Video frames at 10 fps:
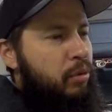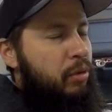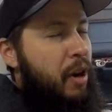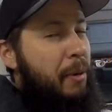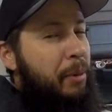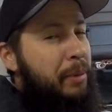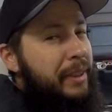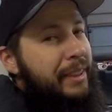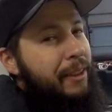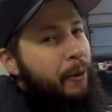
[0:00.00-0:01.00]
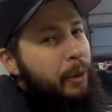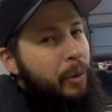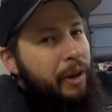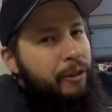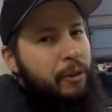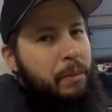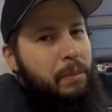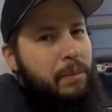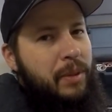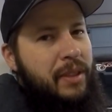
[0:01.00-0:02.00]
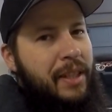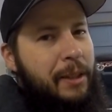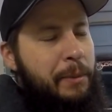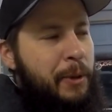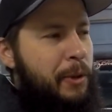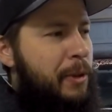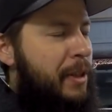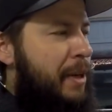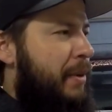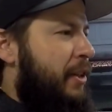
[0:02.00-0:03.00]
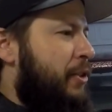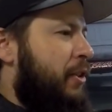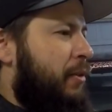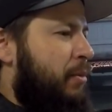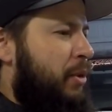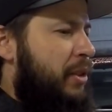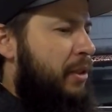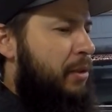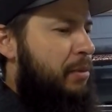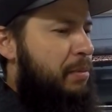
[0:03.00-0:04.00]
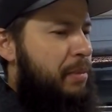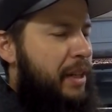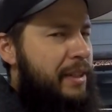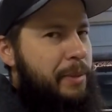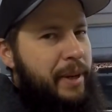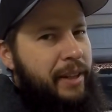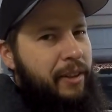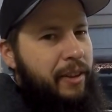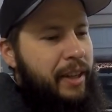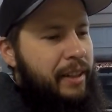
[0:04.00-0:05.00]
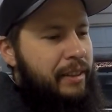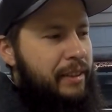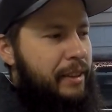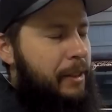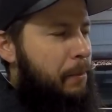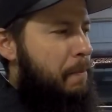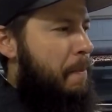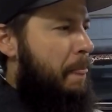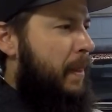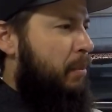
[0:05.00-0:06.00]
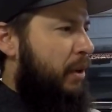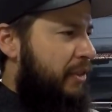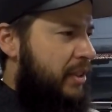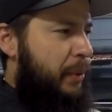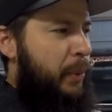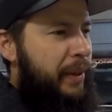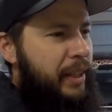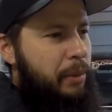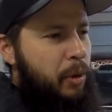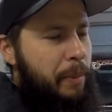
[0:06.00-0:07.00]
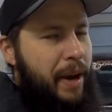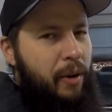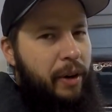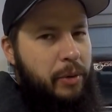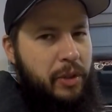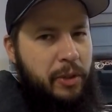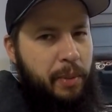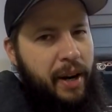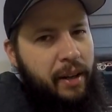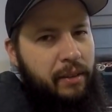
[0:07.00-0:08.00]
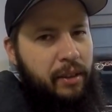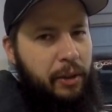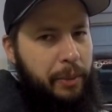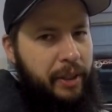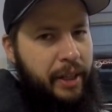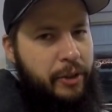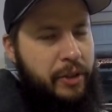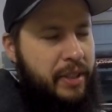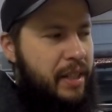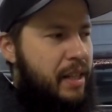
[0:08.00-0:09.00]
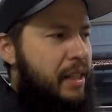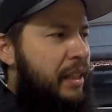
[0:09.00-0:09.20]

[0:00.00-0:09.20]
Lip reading: Probably going away from stock motor. I'm not sure. We're still kind of debating on that. Previously when I needed more power, I was just spraying a little bit of nitrous in it,